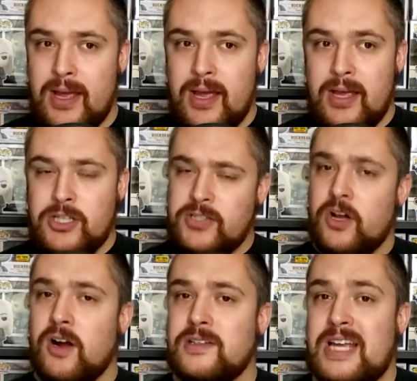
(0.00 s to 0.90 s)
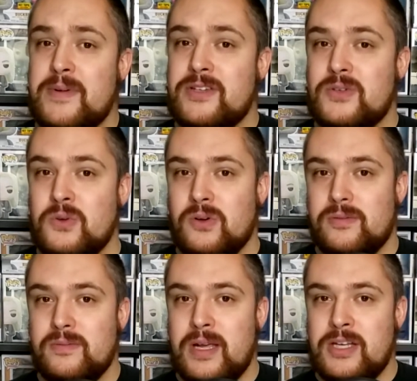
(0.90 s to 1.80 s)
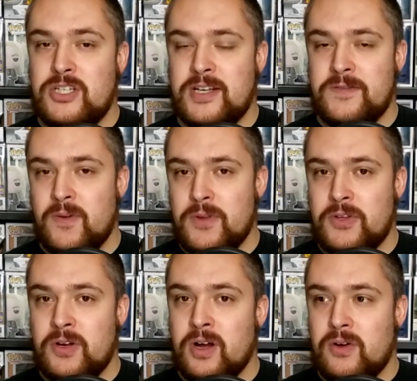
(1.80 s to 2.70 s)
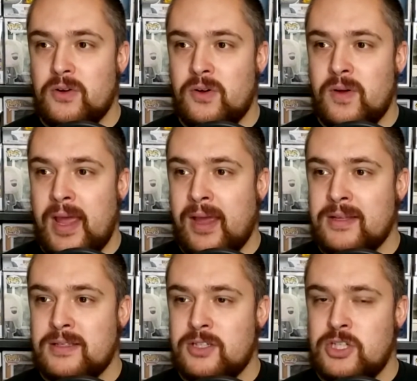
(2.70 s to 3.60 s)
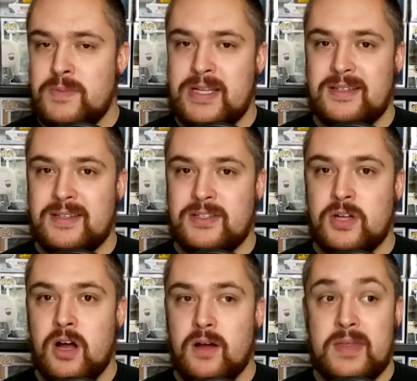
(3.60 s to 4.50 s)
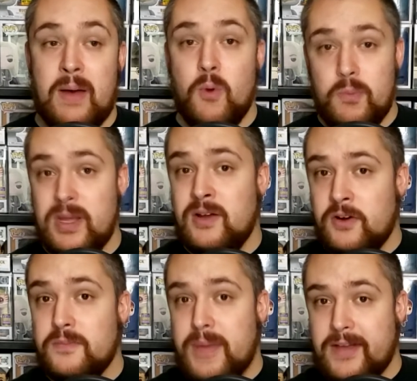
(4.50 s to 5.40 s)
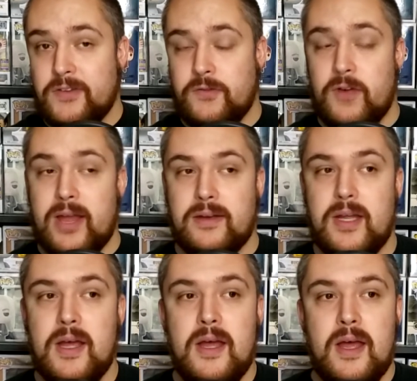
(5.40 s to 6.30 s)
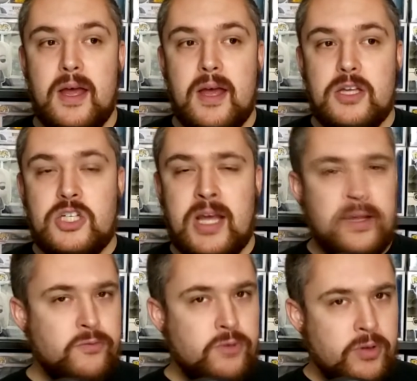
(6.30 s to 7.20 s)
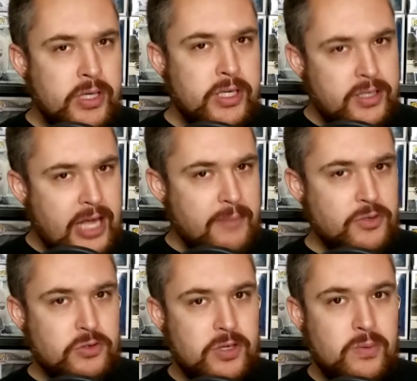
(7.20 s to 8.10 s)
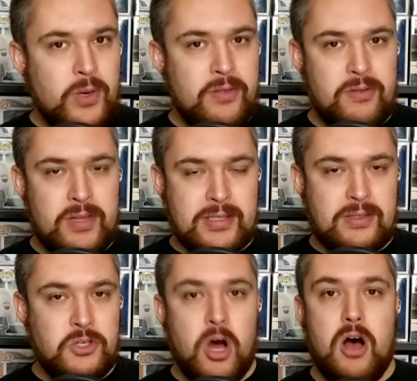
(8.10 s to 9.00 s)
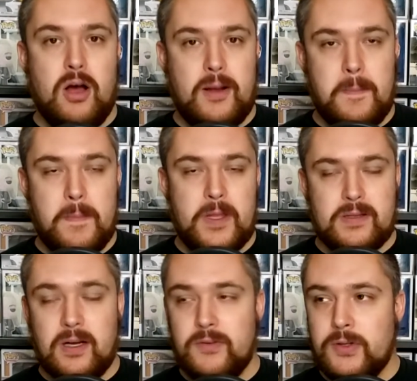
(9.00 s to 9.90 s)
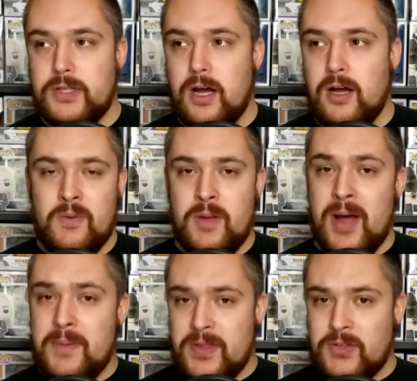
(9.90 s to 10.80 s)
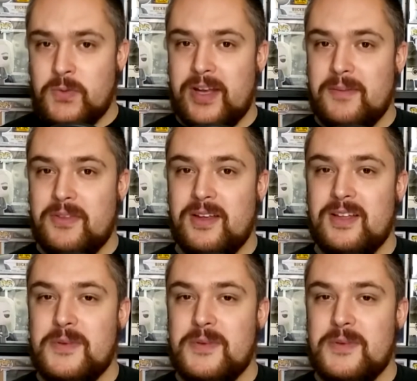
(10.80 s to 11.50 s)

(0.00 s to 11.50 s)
she has a hard time at school, and she has fun with her uncle, and she meets this dog that will be her best friend. She has really good chemistry with this dog. It's not a real dog. It might be this random thing that we